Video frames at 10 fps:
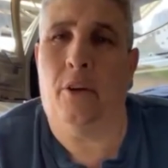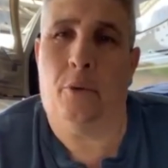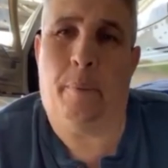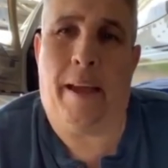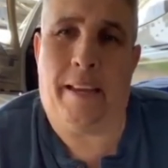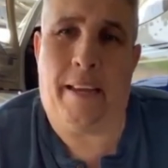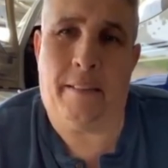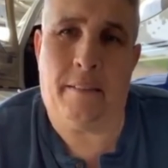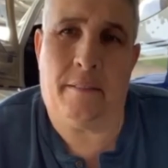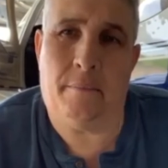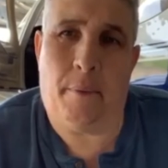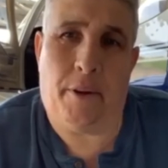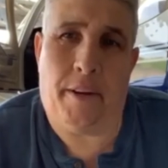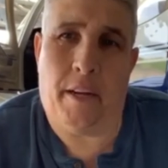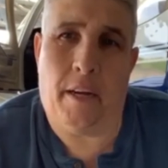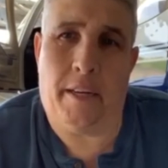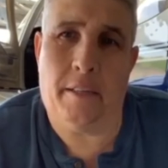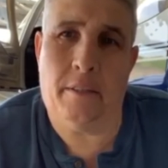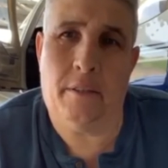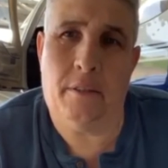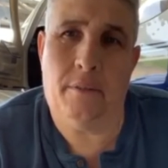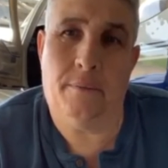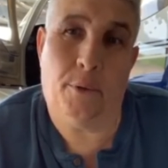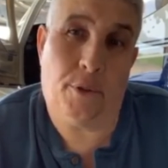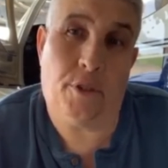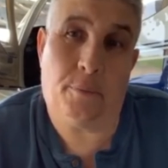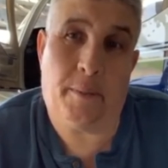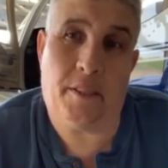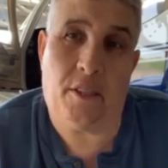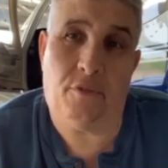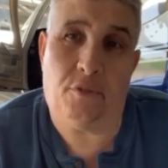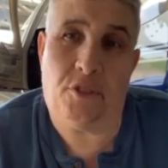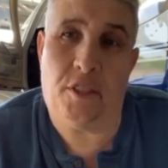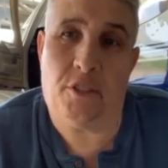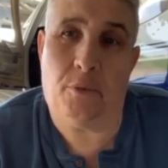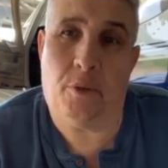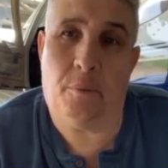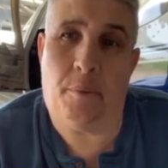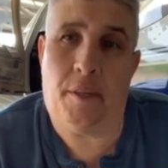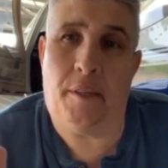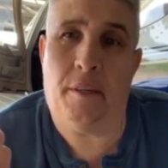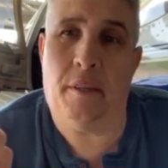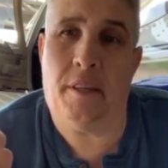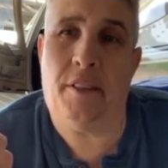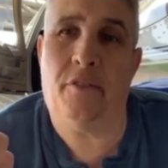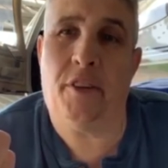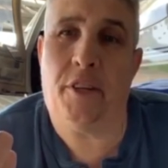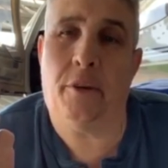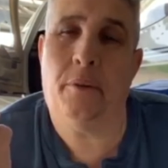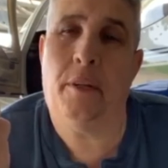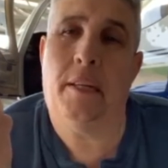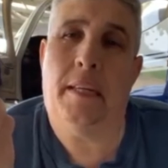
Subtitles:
or back at Mary and I, or just myself if she doesn't want to be in the video.